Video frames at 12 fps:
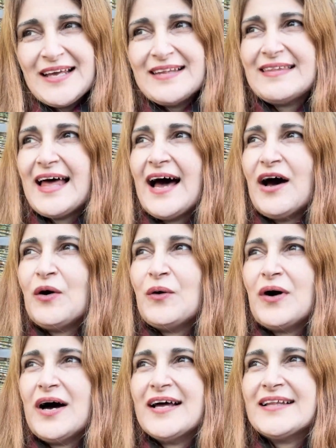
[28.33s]
Now,
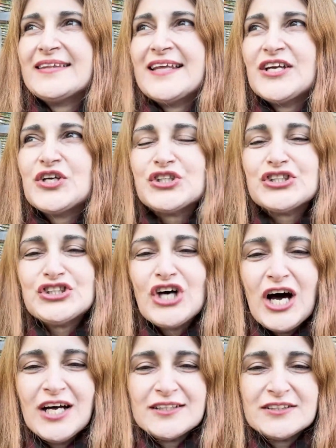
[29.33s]
they could
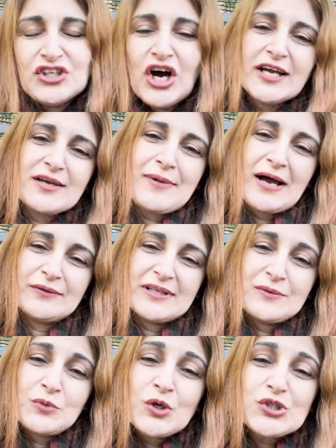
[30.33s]
not talk about
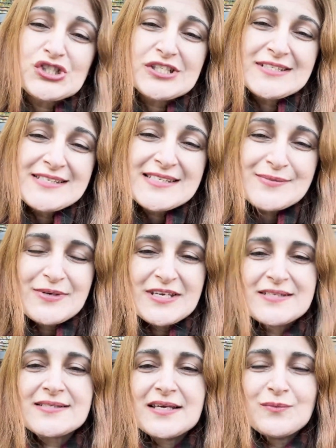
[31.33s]
emotions
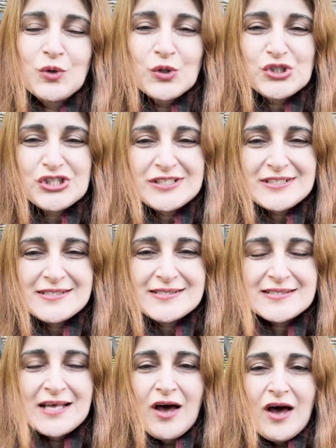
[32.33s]
because emotions,
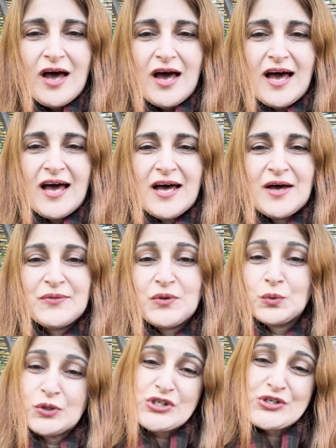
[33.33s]
the
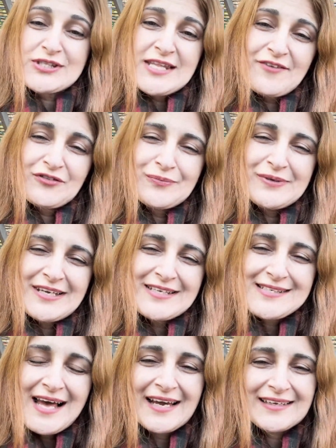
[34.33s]
words could never be
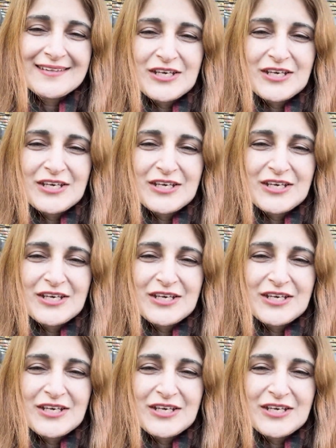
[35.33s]
exact.